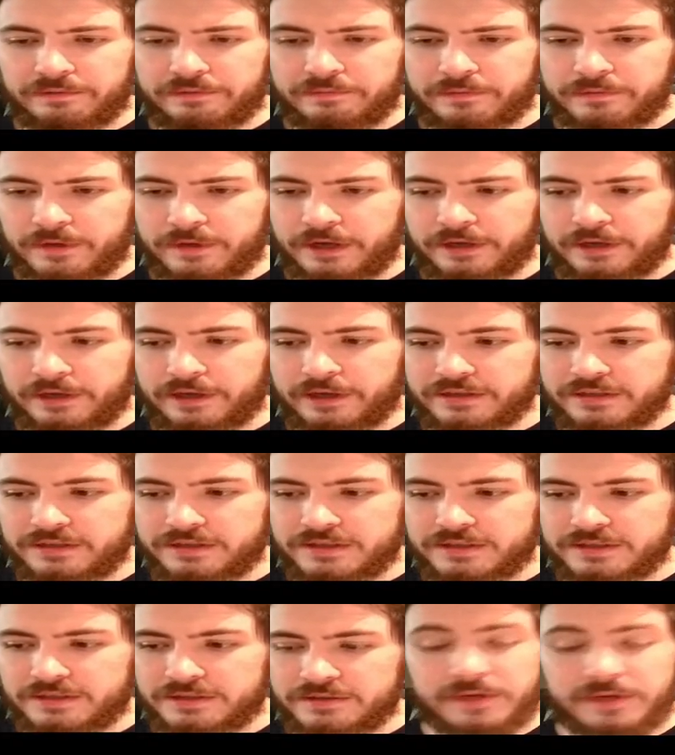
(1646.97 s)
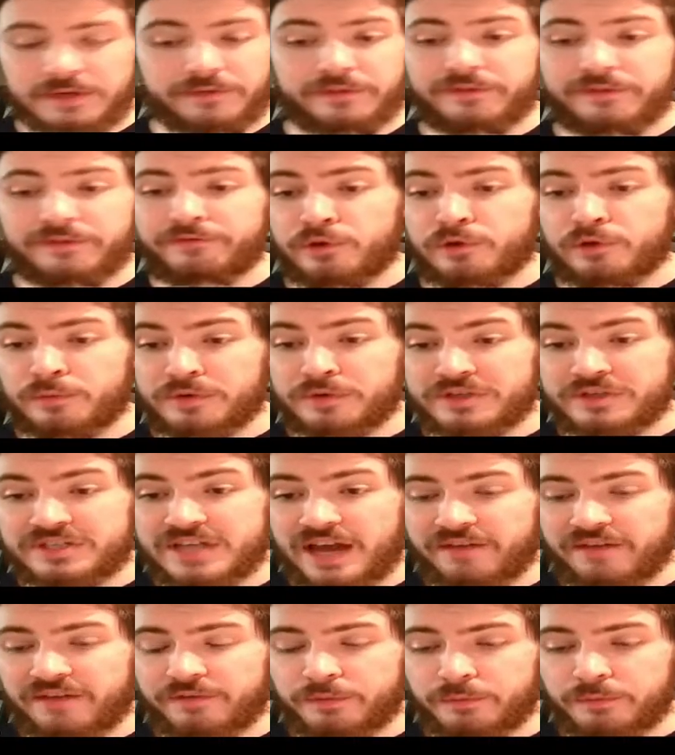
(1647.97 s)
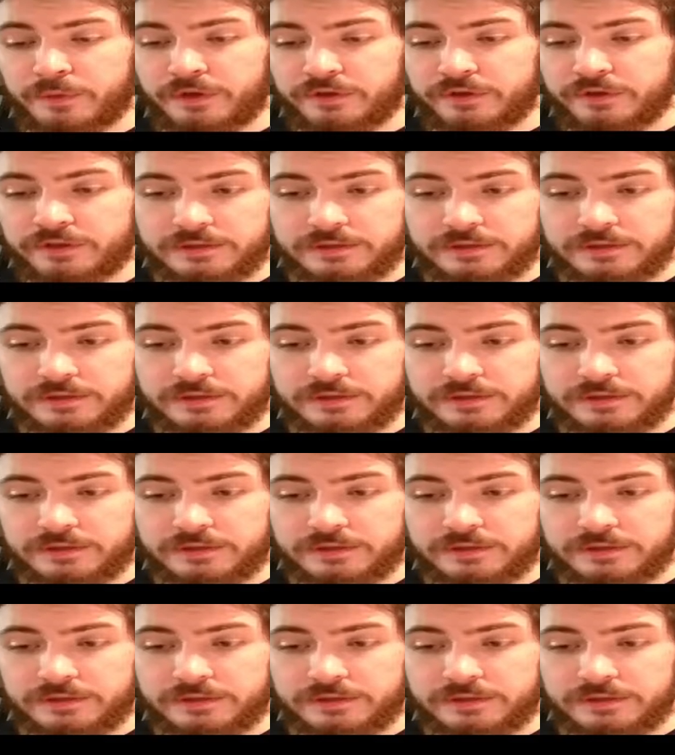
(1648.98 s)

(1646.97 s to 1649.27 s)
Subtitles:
I guess some of the former staff have built?